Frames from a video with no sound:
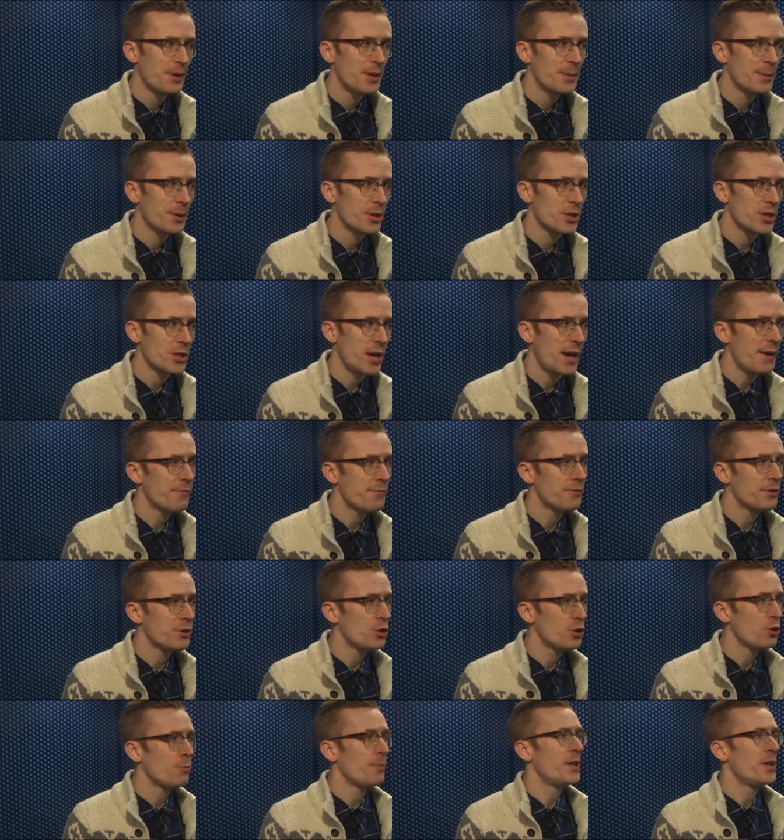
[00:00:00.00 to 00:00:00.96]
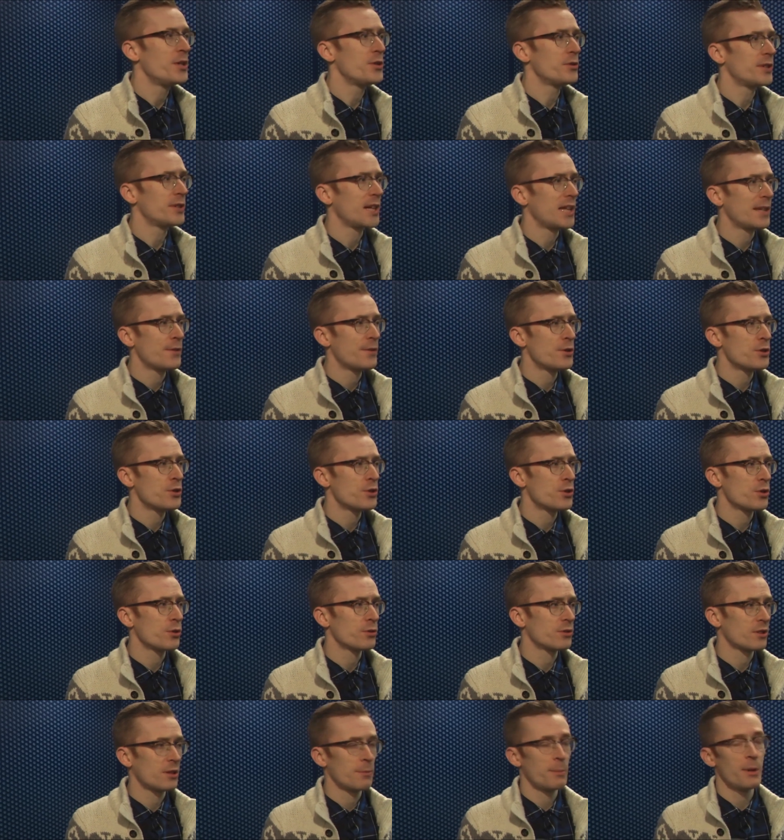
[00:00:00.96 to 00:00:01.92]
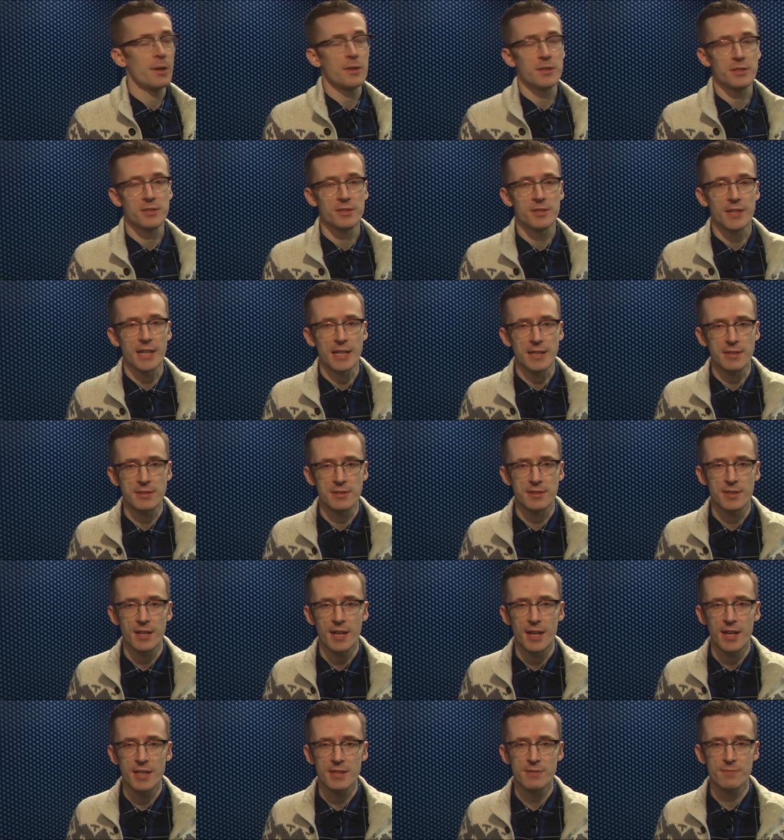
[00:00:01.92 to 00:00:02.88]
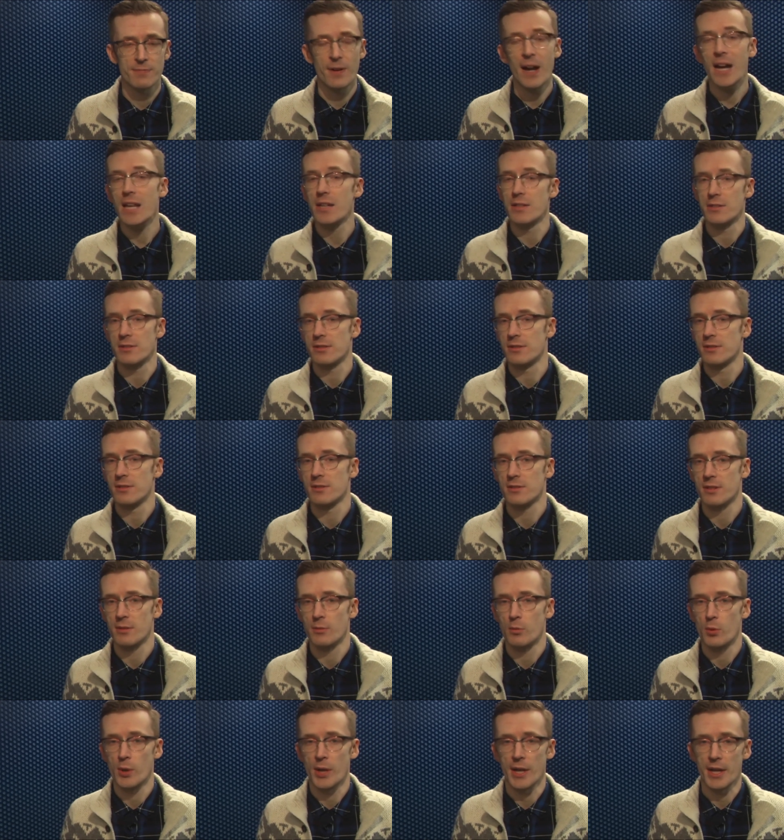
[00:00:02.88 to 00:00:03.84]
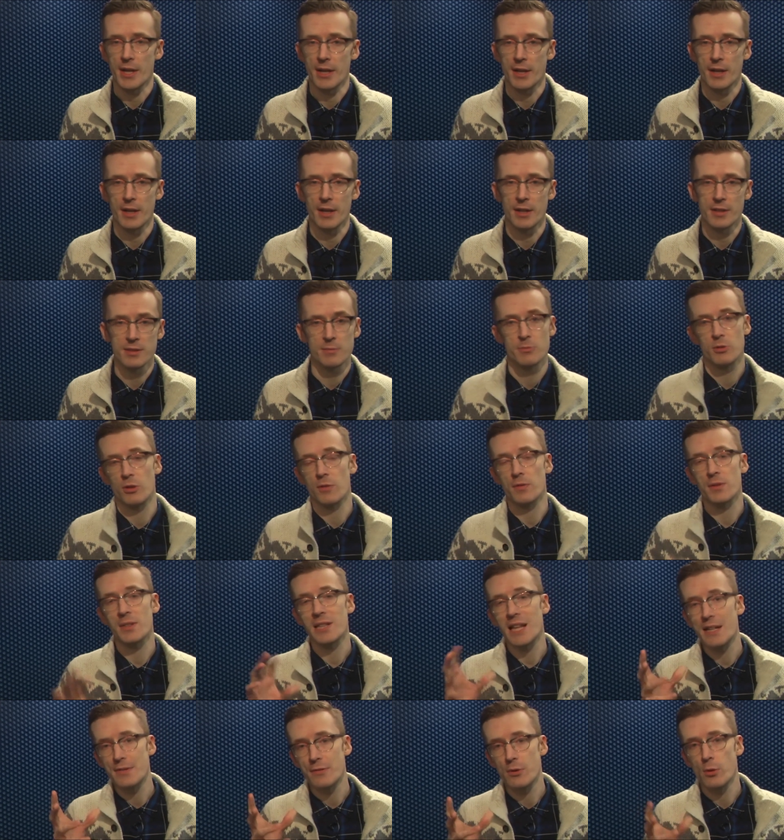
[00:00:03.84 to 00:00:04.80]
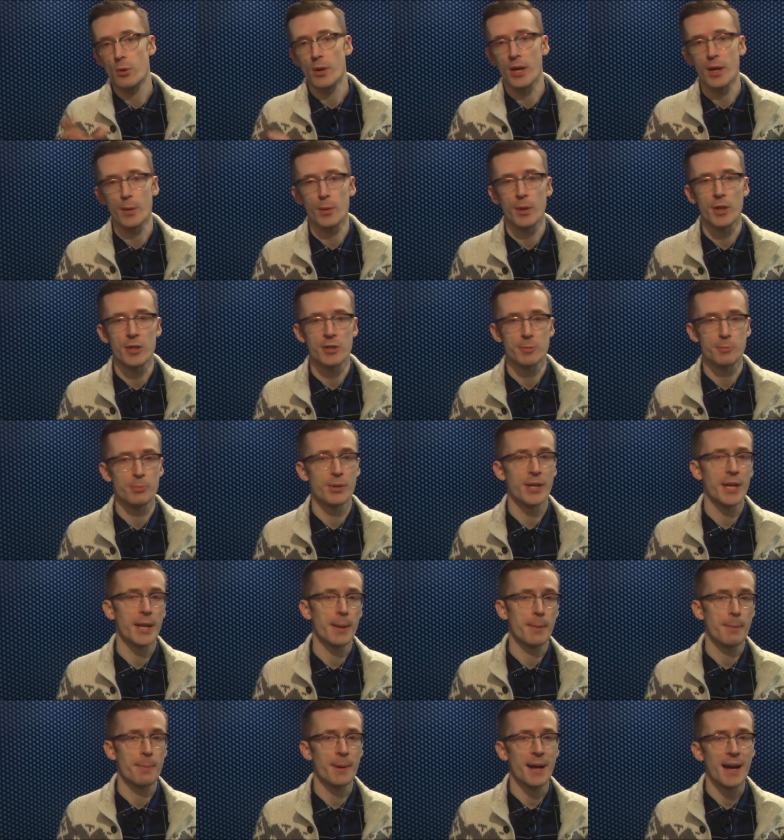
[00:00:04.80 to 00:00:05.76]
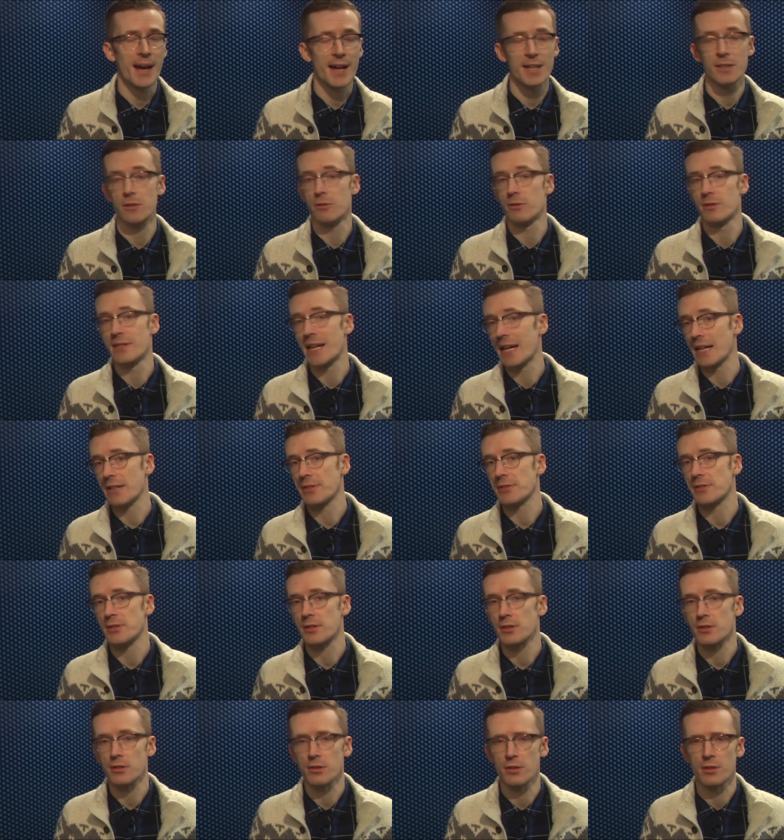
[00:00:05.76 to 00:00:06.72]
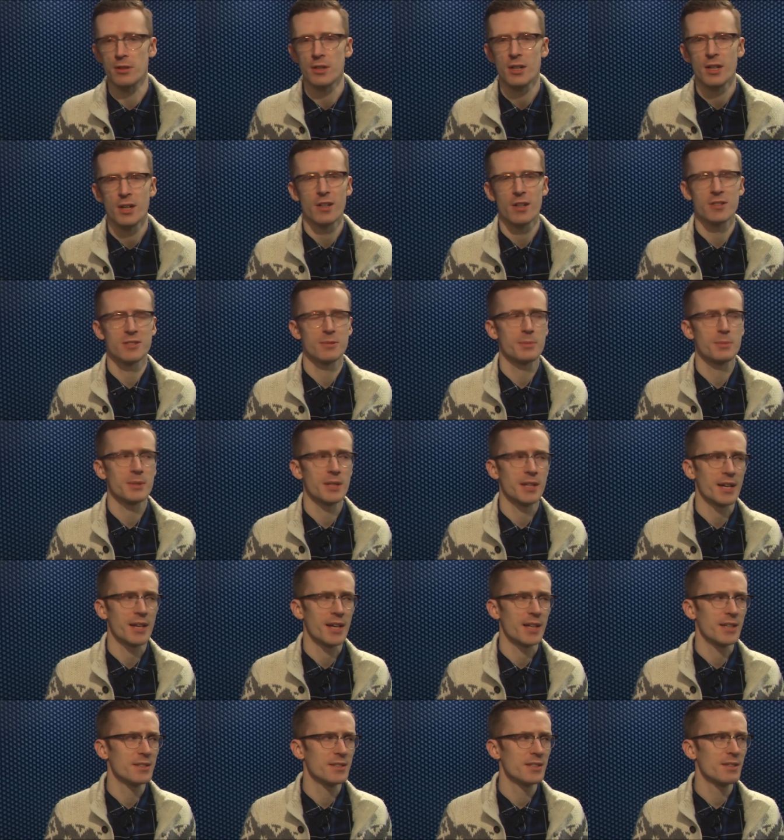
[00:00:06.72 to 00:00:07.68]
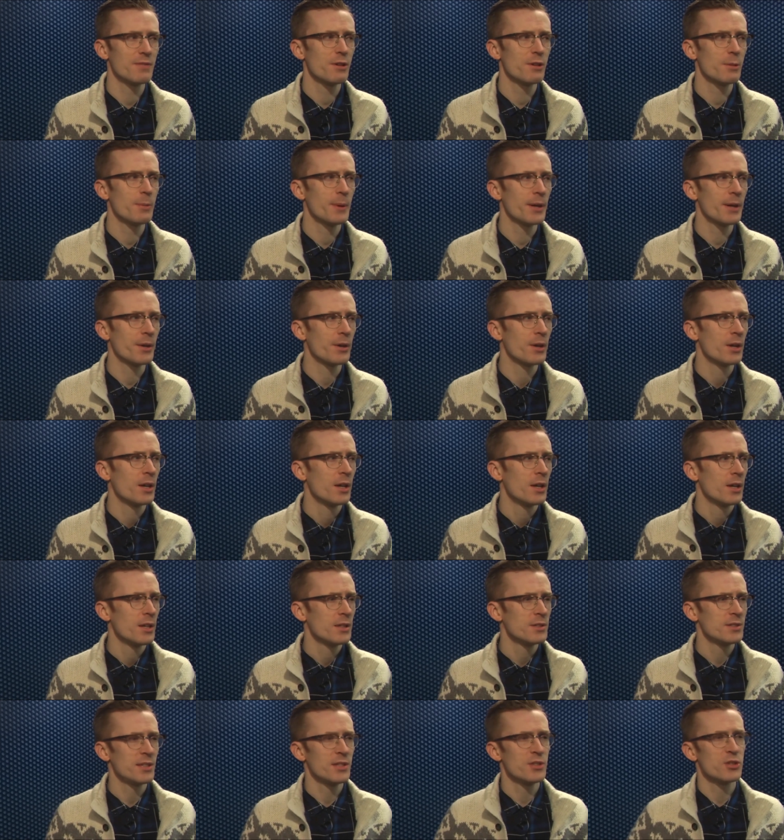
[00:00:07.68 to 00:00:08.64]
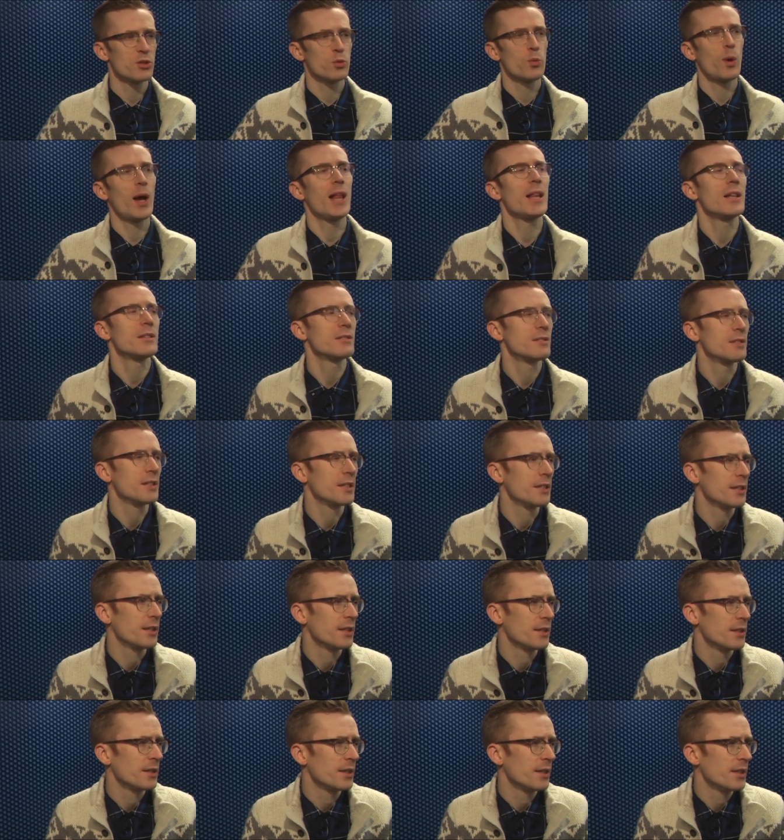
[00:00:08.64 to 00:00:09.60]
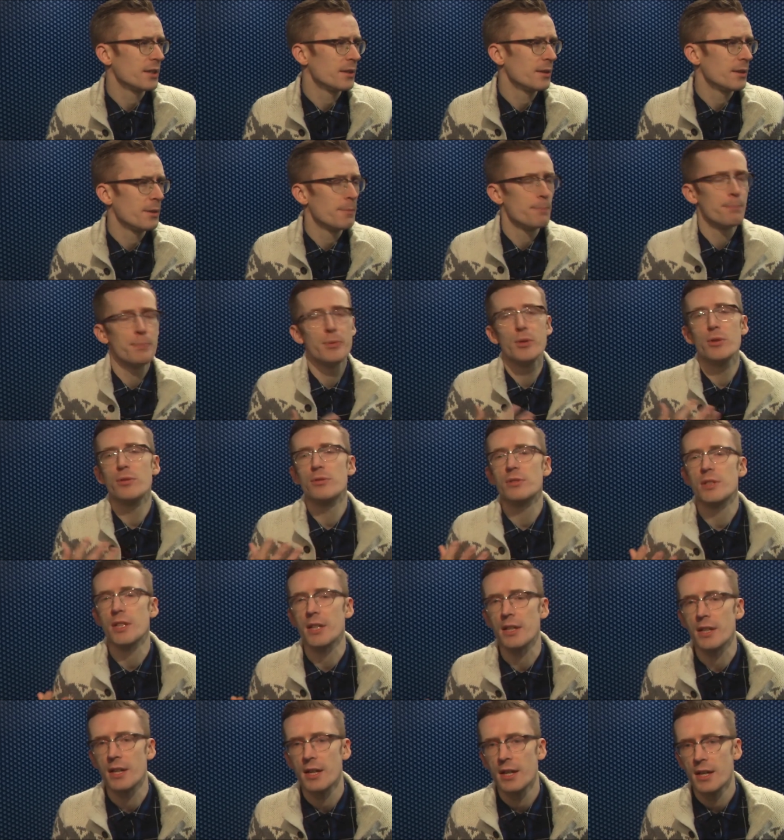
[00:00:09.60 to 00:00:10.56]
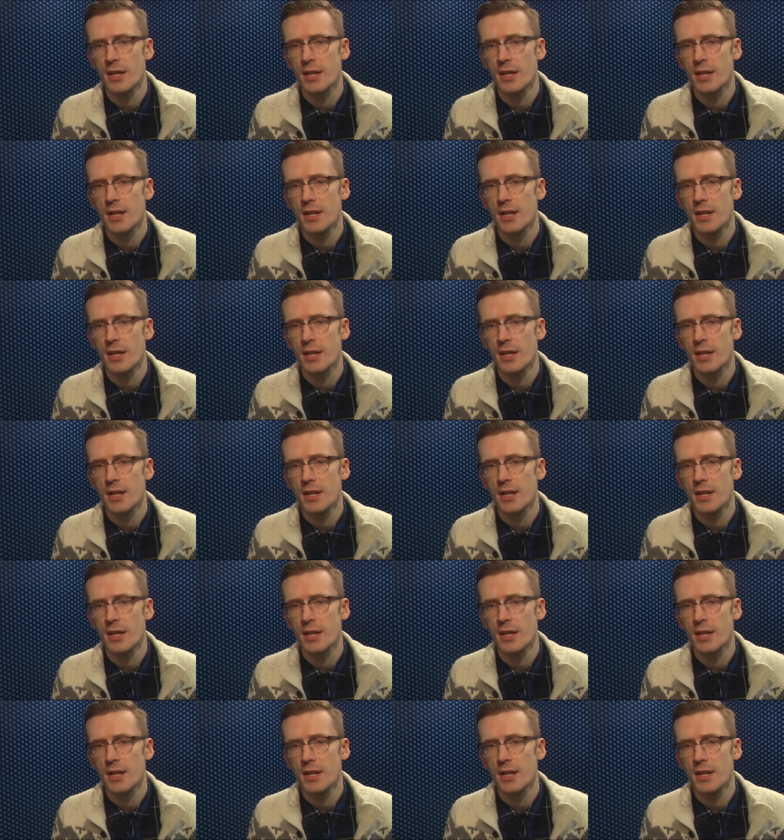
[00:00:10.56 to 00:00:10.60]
pretty much every new major television show to come out of the States has violence in some way, some sort of clever way, whether it's Breaking Bad or Dexter or something like that. It's never about sensuality and beauty.